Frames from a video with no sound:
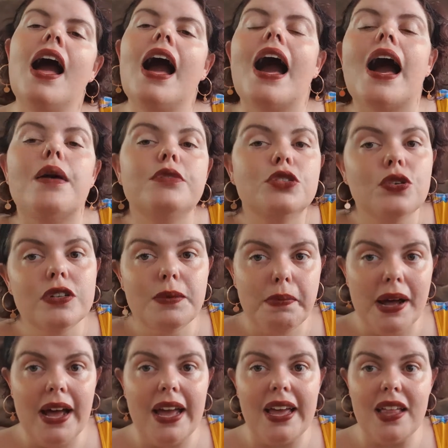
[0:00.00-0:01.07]
I was going to
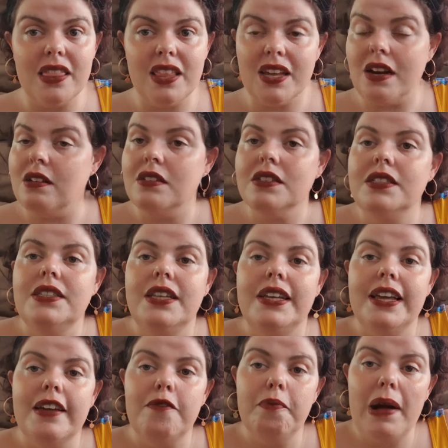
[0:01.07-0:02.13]
buy The Girl the Sea
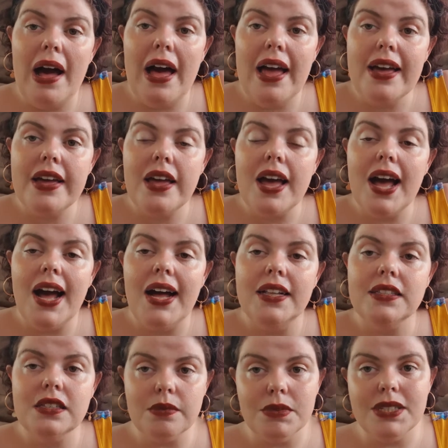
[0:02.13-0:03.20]
Gave Back,
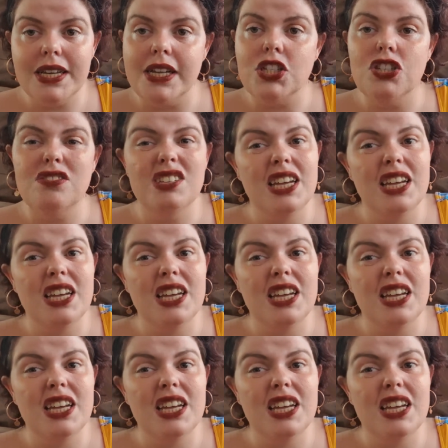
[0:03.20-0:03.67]
and someone said, you